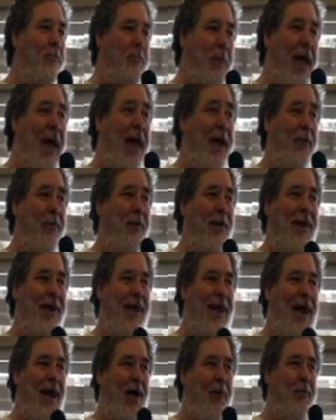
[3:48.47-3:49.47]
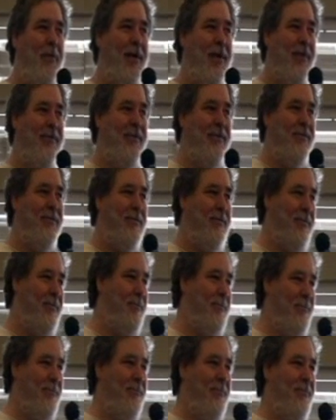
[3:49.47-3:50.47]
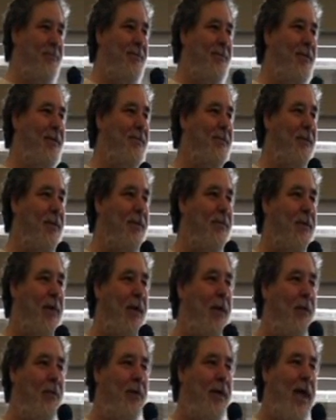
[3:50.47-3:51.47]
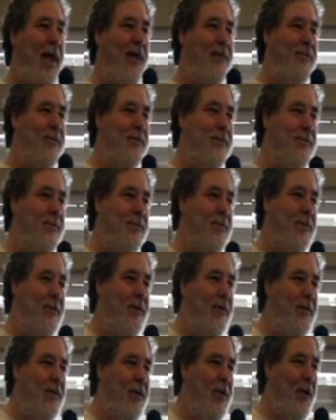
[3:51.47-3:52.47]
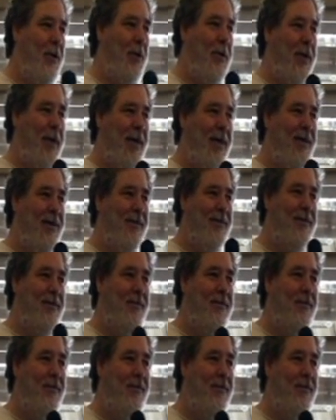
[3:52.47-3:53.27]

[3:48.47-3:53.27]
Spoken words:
bang really loud because it's got other gases diluting it.